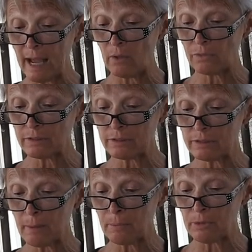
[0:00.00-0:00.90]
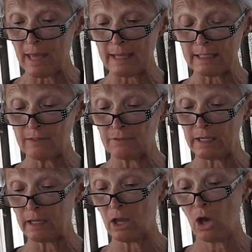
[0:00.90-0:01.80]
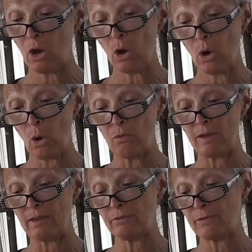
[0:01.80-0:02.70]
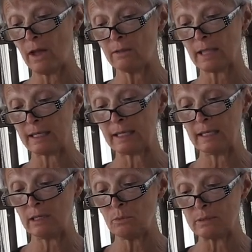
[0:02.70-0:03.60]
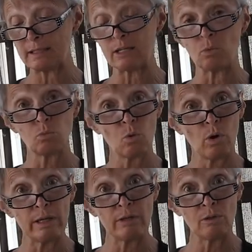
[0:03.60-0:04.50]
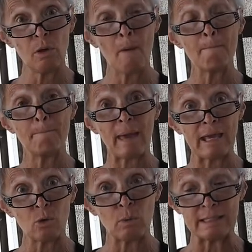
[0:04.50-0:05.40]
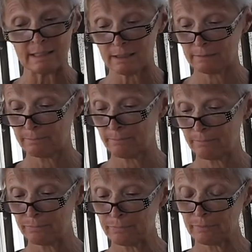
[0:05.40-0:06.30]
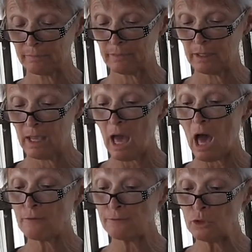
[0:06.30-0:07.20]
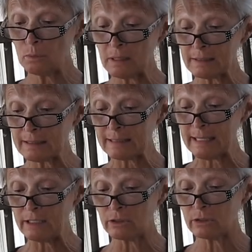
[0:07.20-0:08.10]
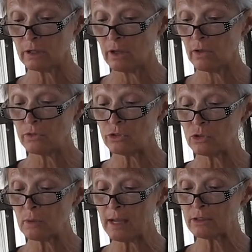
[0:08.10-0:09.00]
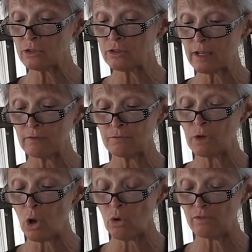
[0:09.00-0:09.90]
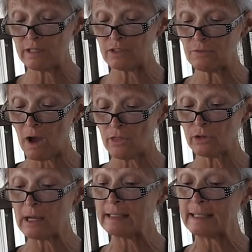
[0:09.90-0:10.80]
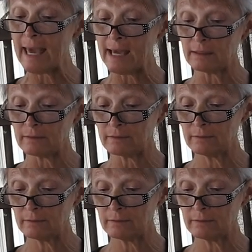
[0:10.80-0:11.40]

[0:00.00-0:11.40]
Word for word: out the supper that evening, Ove felt like he was at a royal banquet. A few months later, the director sent for Ove's father again.